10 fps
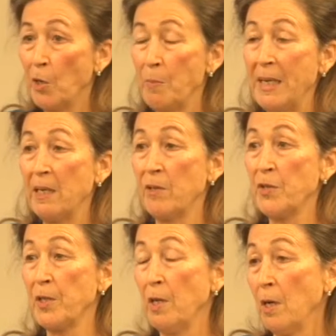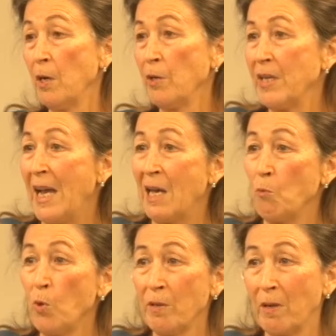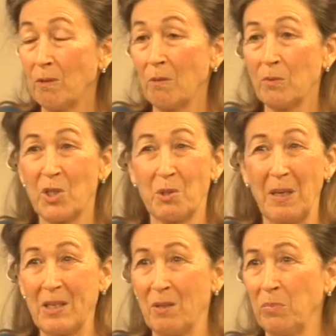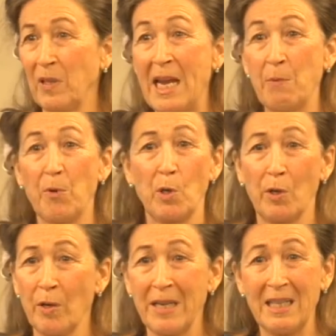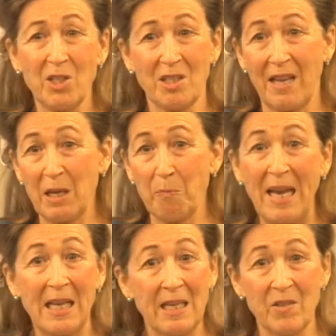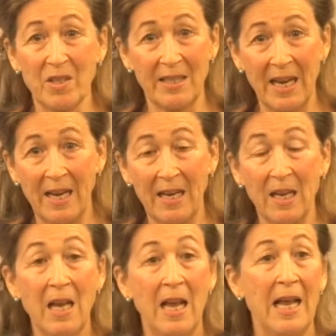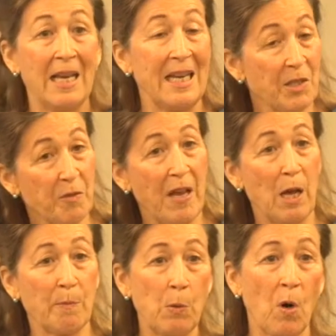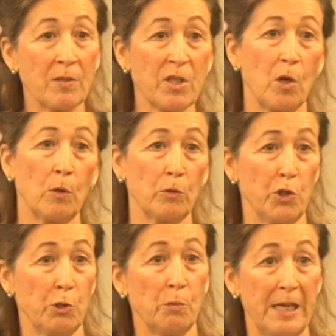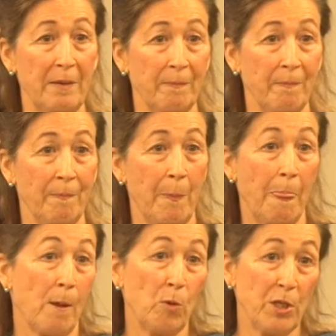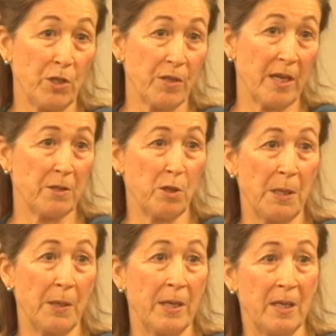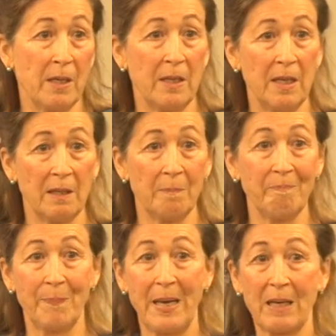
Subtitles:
her because her dad works as a laborer earning just like pennies a day, and his family wants gold jewelry, which is customary in Indian and